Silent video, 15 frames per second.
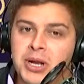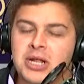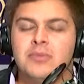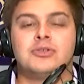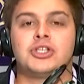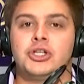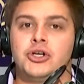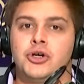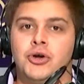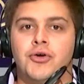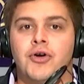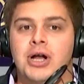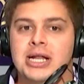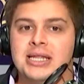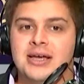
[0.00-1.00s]
Penning was going to go
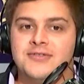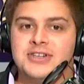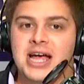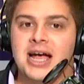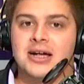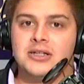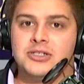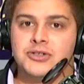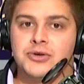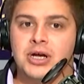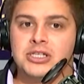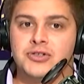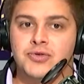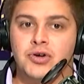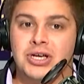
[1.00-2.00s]
great at left tackle
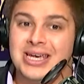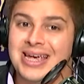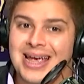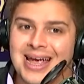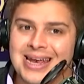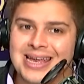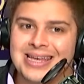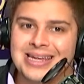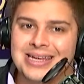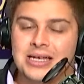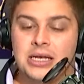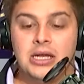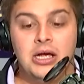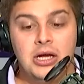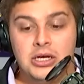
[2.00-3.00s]
as a rookie, and it
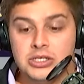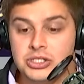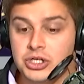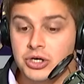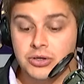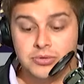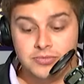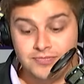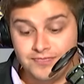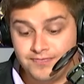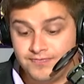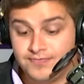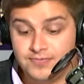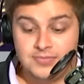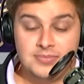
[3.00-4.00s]
didn't. So
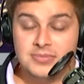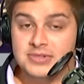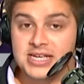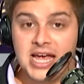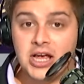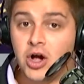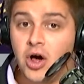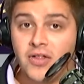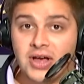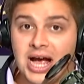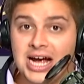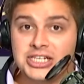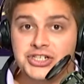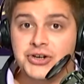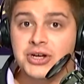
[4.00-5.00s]
take all the
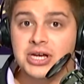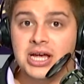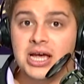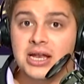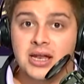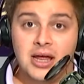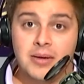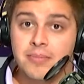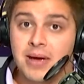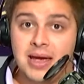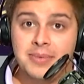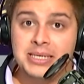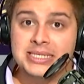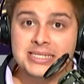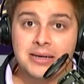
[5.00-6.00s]
guys you can get, and
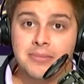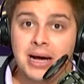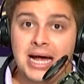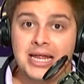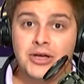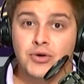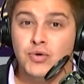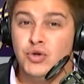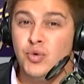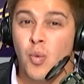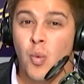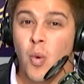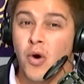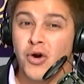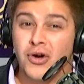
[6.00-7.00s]
maybe somebody who you
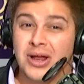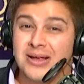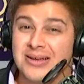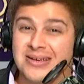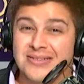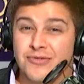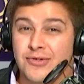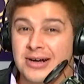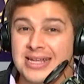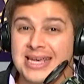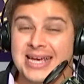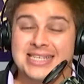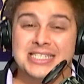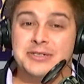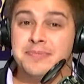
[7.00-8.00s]
weren't really
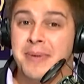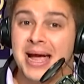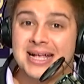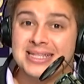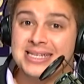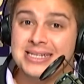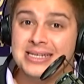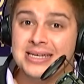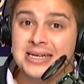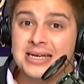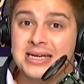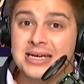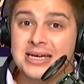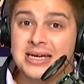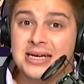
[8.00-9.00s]
expecting
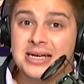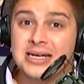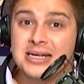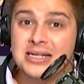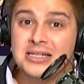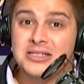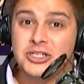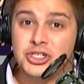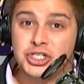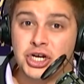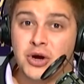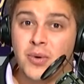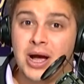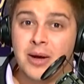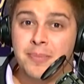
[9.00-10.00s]
to
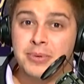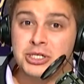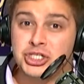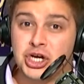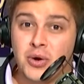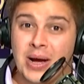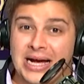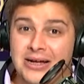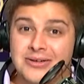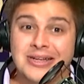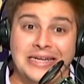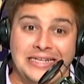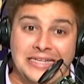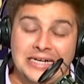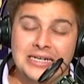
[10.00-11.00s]
show up and show
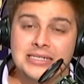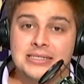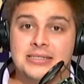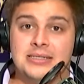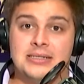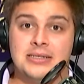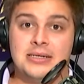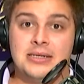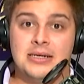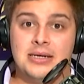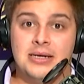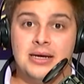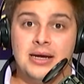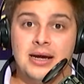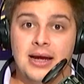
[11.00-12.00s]
out does,
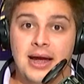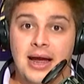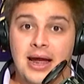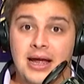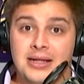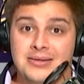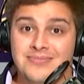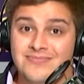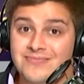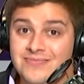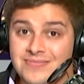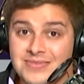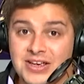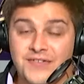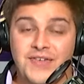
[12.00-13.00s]
and
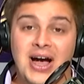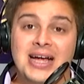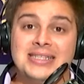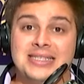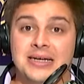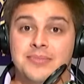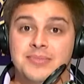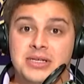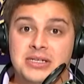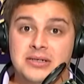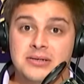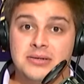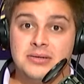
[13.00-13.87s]
you find something.